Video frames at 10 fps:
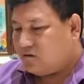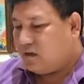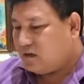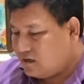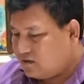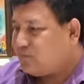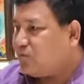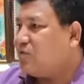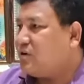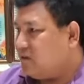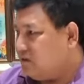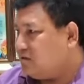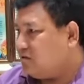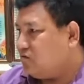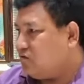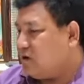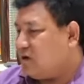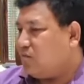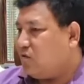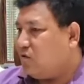So in these 4 years, we
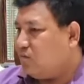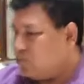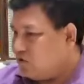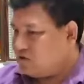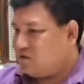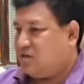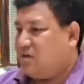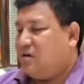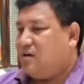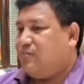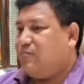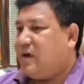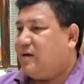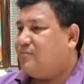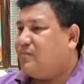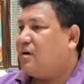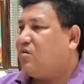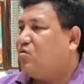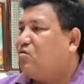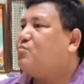have almost map the
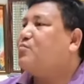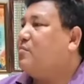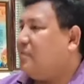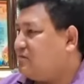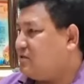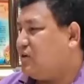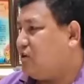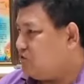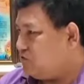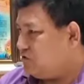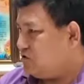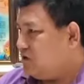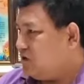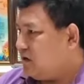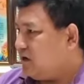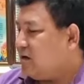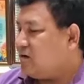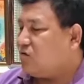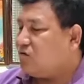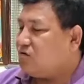old problems and issues,
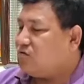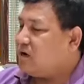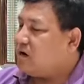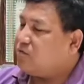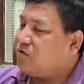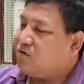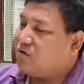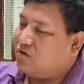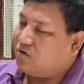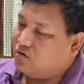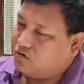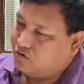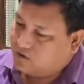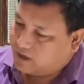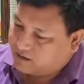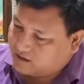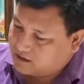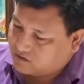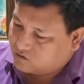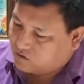and we have all
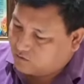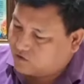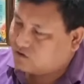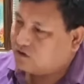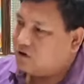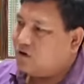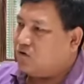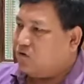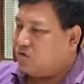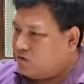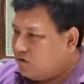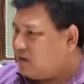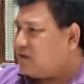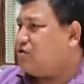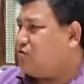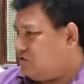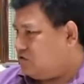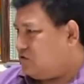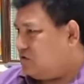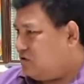addressed almost all the
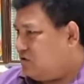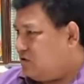issues.